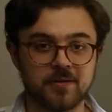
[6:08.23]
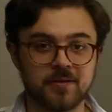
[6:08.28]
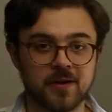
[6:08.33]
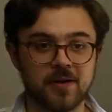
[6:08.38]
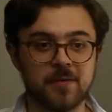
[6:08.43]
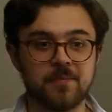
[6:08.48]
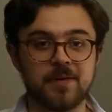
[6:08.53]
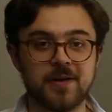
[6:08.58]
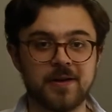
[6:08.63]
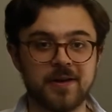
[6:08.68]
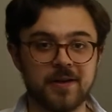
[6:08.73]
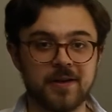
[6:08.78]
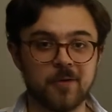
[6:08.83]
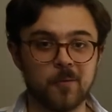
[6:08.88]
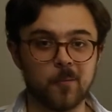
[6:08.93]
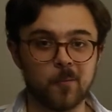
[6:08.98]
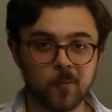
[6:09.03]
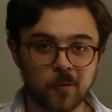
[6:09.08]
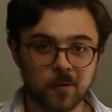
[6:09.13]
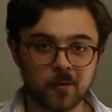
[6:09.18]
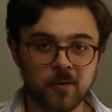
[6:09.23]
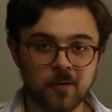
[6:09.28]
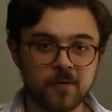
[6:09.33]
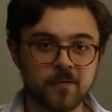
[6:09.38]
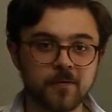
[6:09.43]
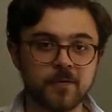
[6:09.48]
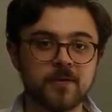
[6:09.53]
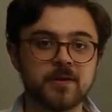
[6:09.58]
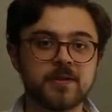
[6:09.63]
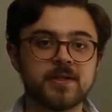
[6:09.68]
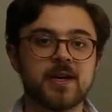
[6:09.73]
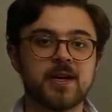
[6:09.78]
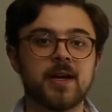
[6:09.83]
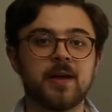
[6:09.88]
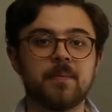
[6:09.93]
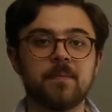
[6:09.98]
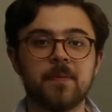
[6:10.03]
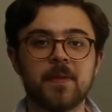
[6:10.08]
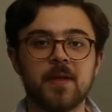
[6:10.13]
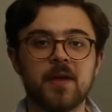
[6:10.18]
company in the world for a
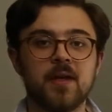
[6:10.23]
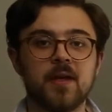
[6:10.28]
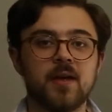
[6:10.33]
time,